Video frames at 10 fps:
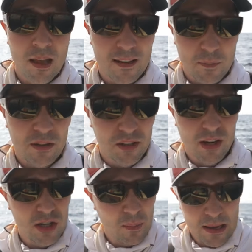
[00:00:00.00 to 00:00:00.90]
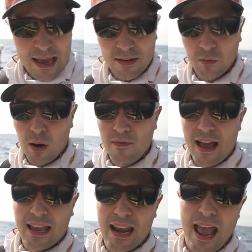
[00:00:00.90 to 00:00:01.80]
especially a GPS one
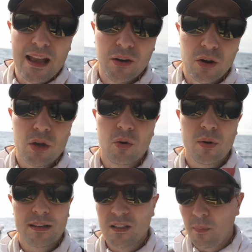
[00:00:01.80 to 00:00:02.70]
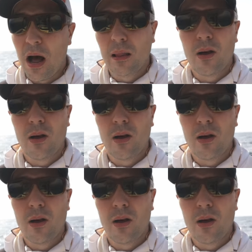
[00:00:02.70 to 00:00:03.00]
that can anchor you and spot